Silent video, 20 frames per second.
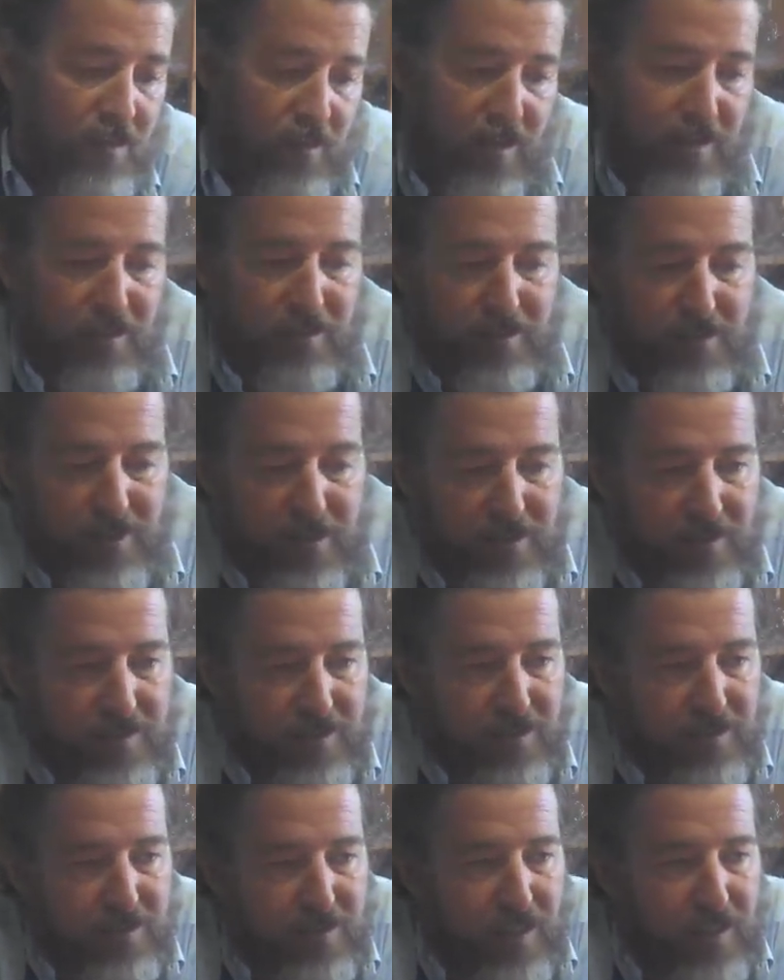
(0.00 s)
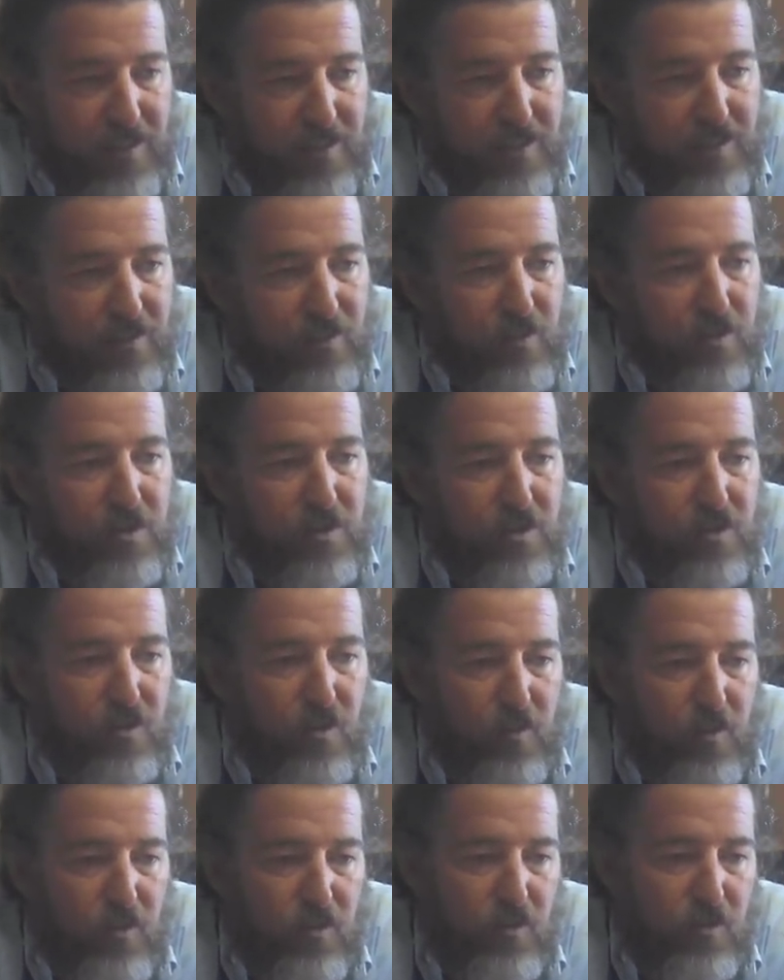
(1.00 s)
Cantina di Sant'Adi, which is the
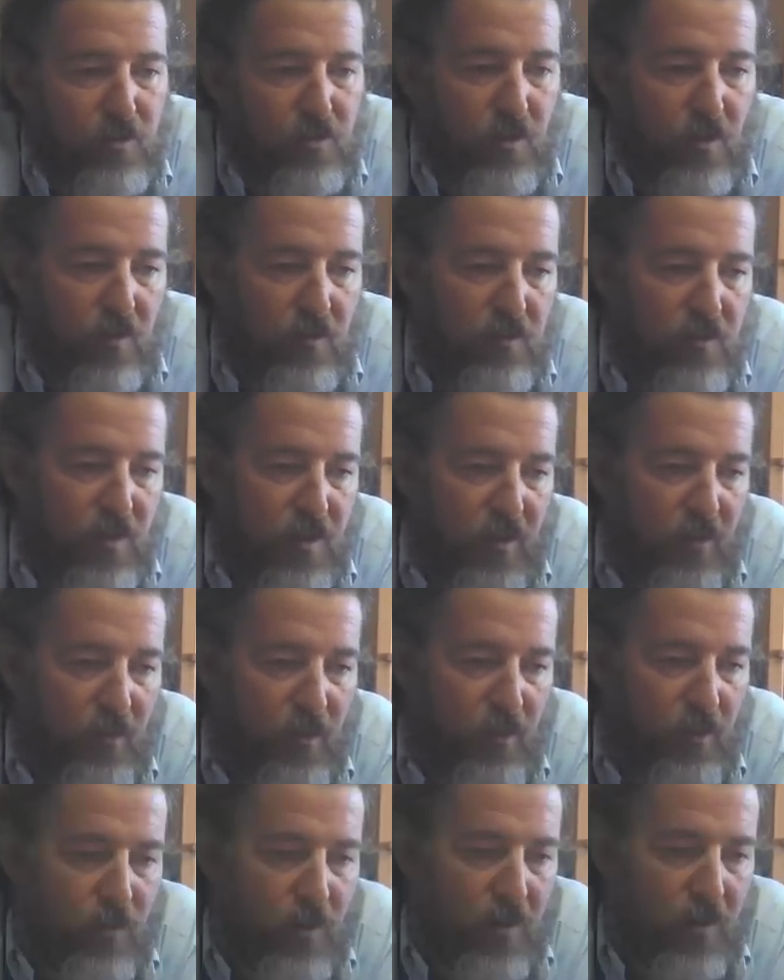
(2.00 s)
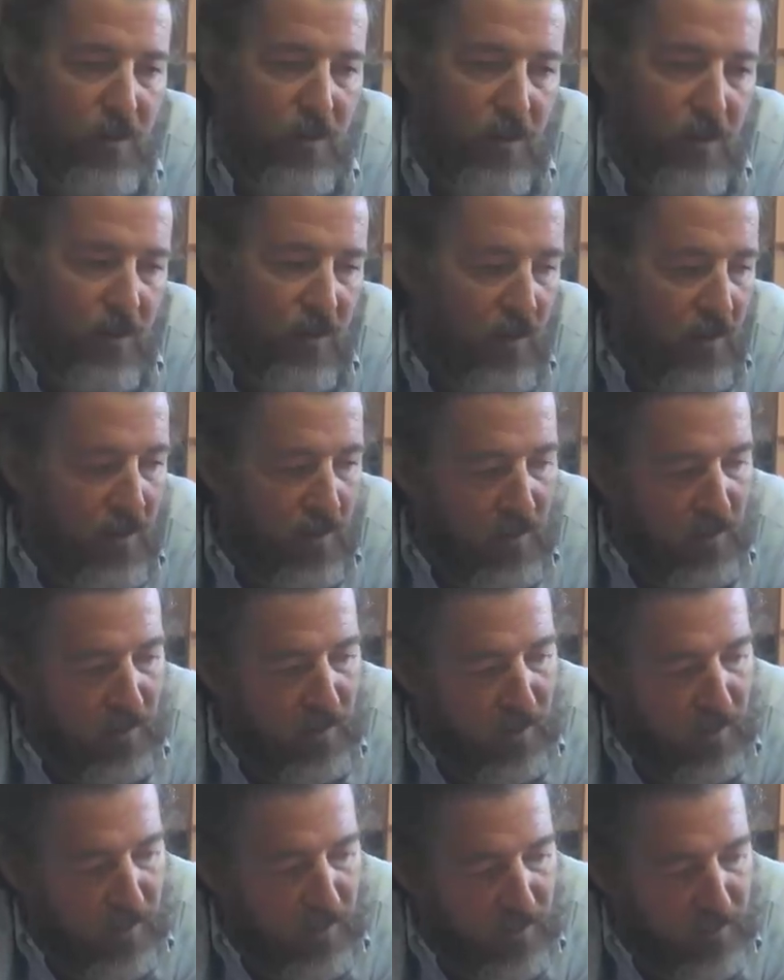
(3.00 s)
producer of Terrebrune.
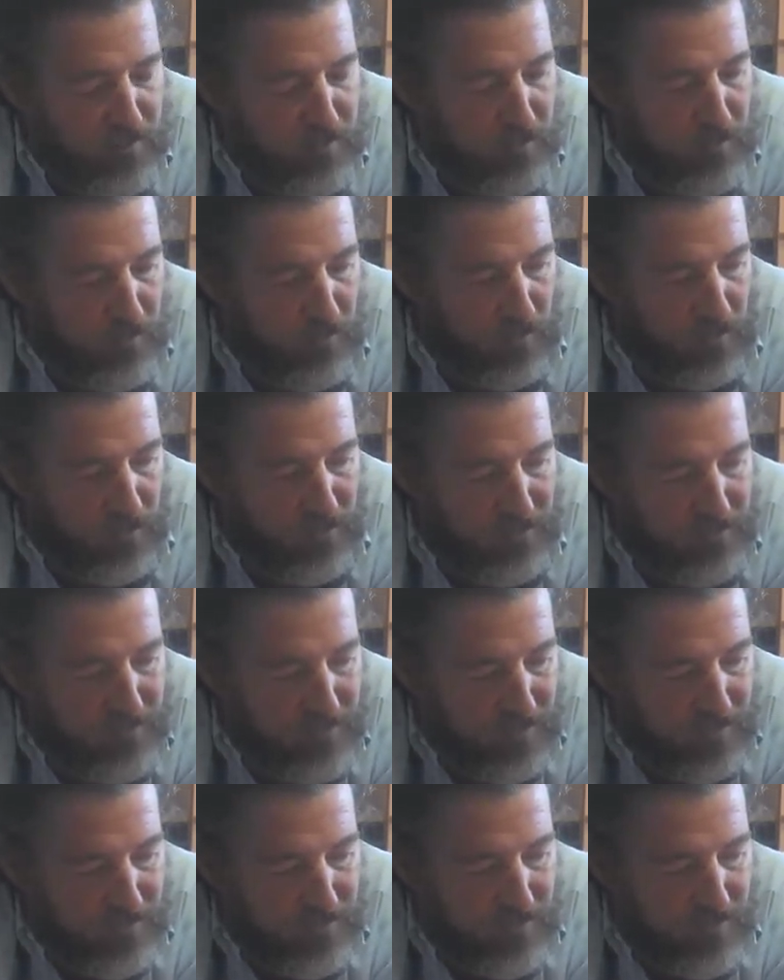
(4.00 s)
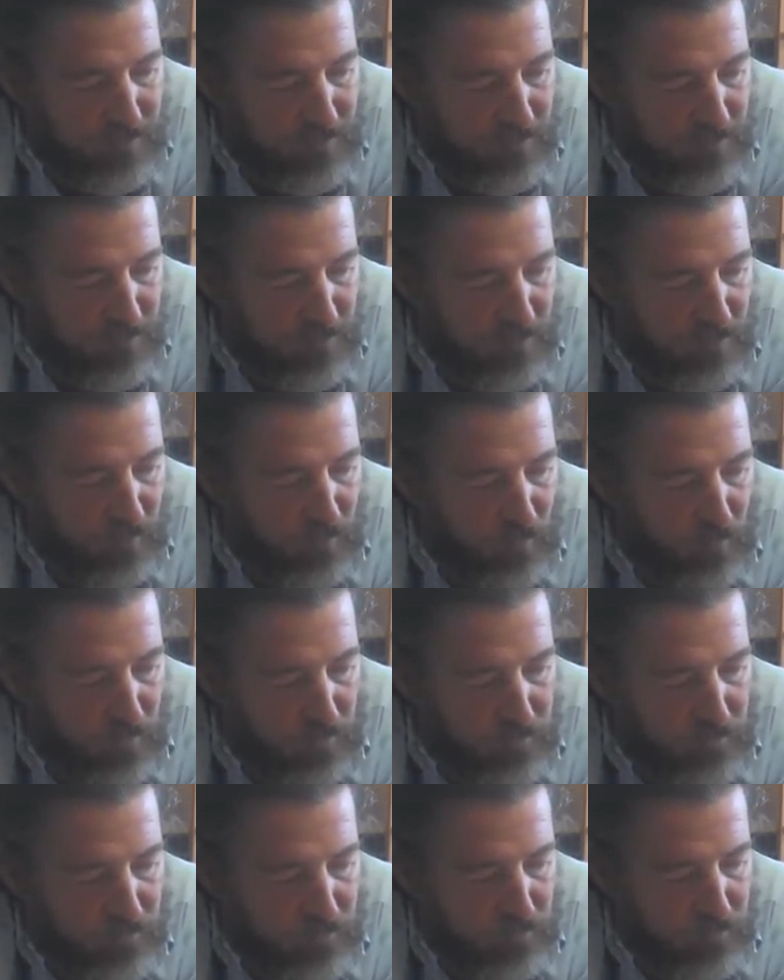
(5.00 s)
And the idea
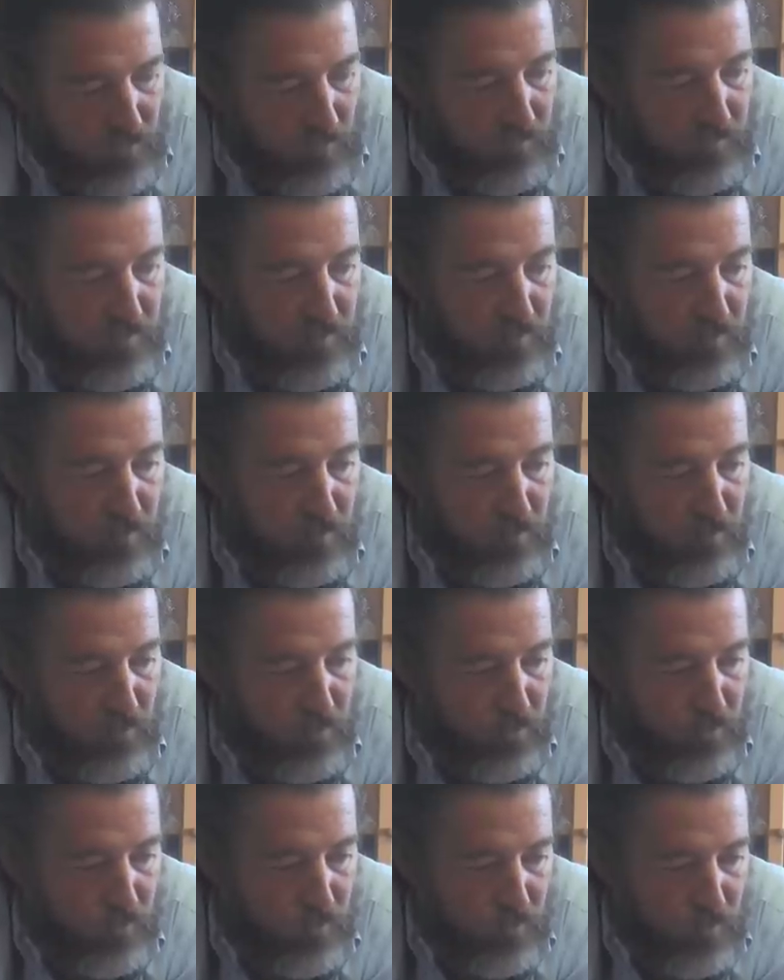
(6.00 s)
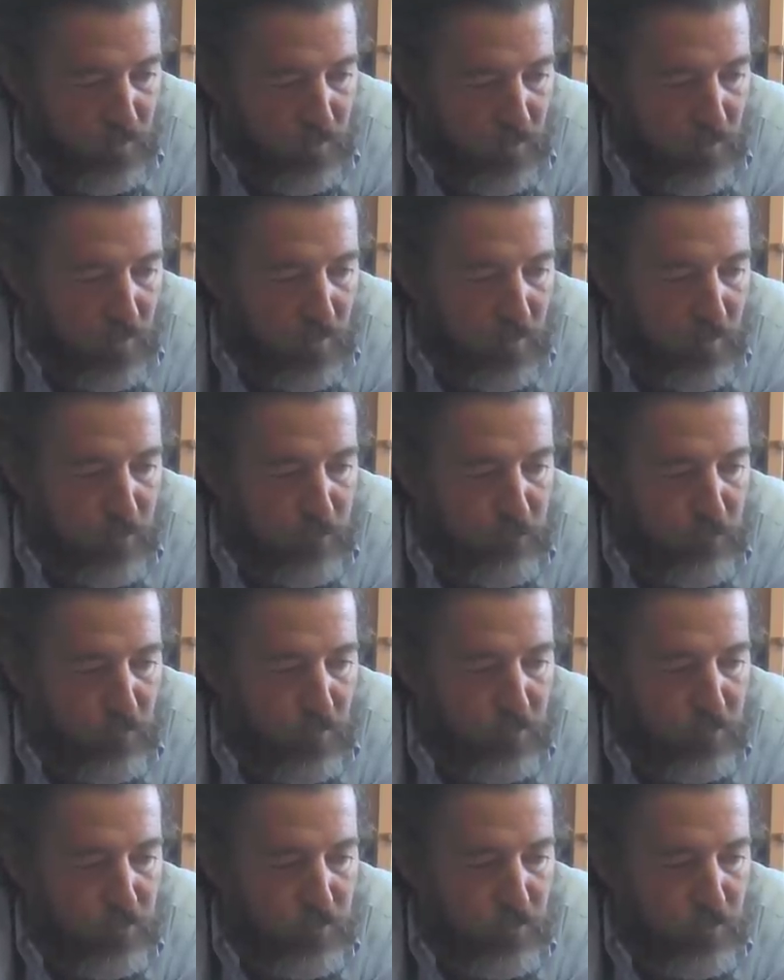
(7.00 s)
was to do something new,
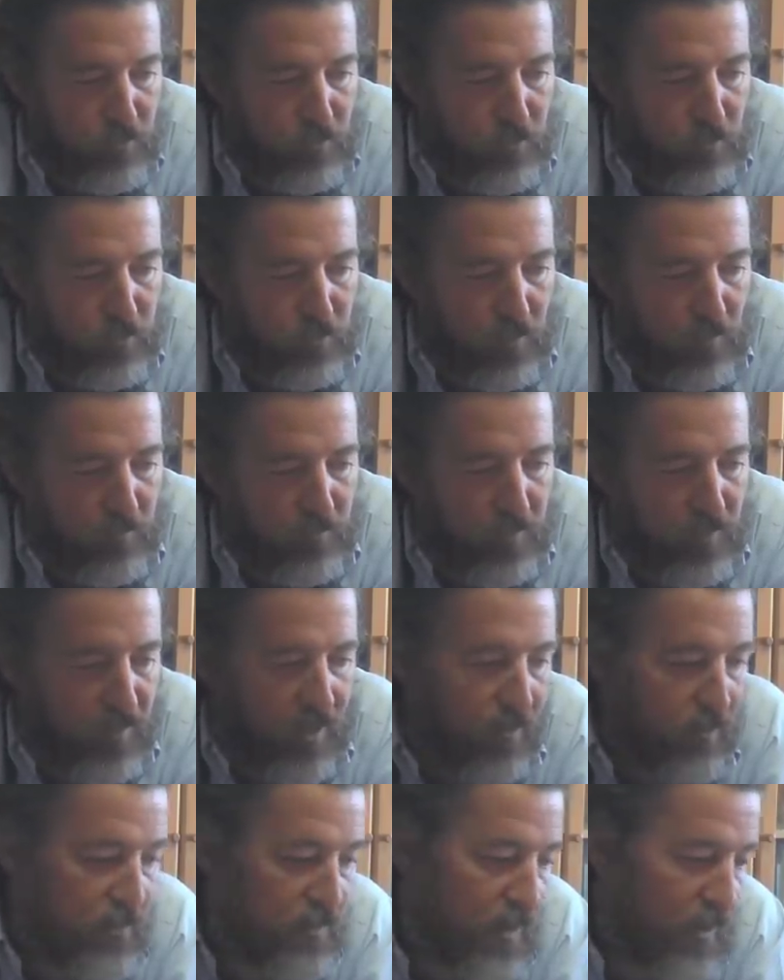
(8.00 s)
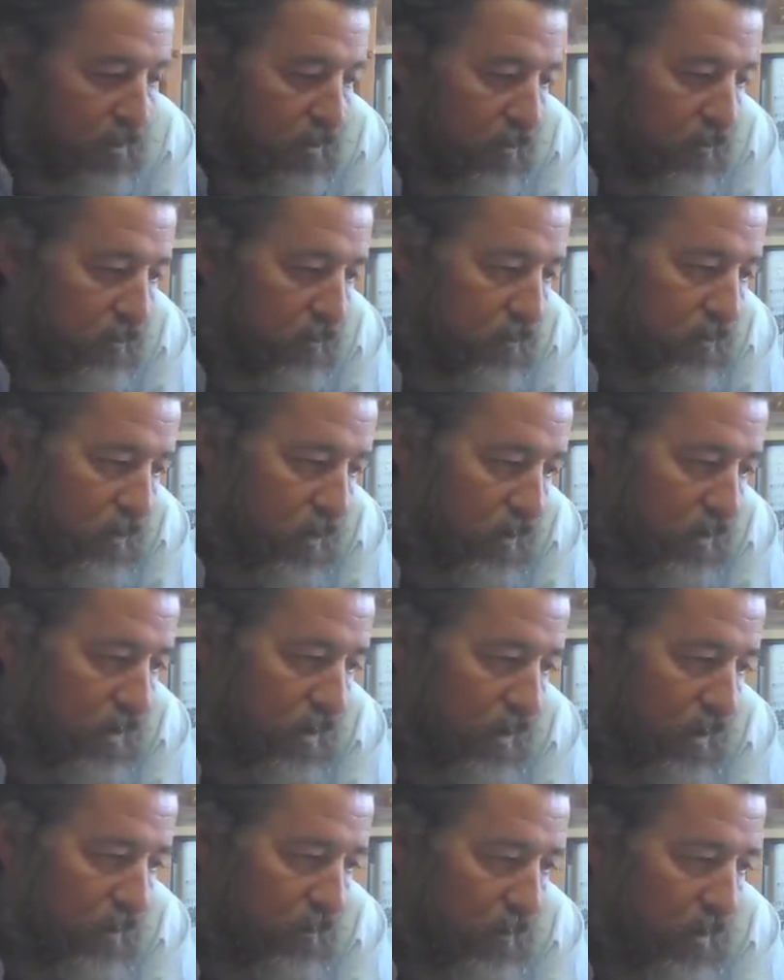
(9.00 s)
was to do something outside of
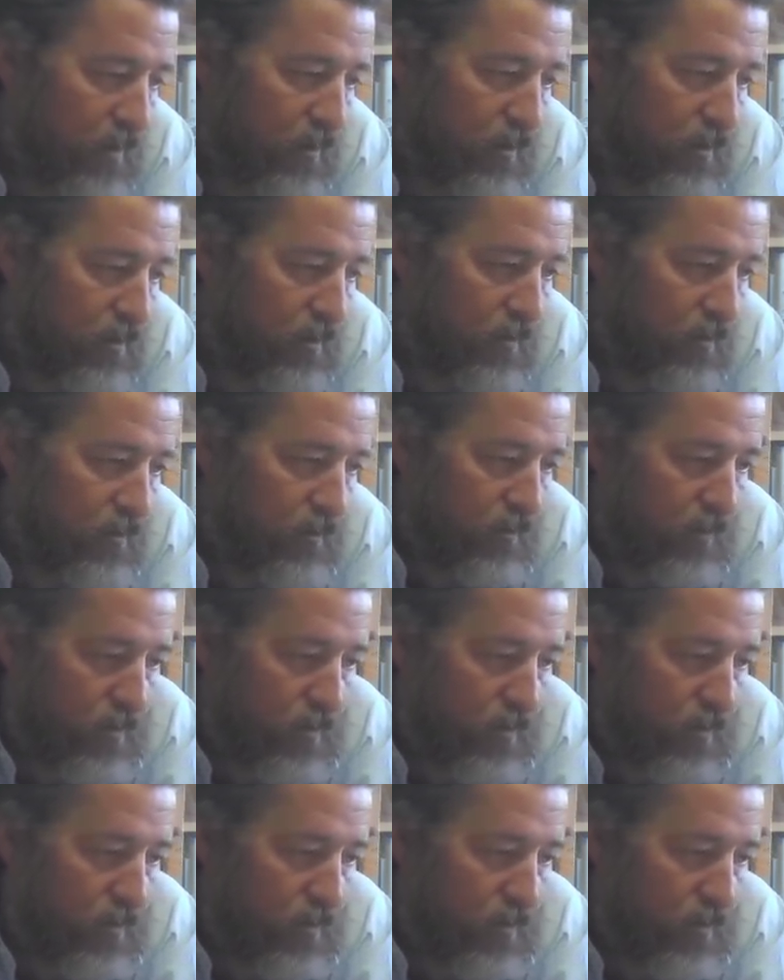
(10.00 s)
Tuscany, because of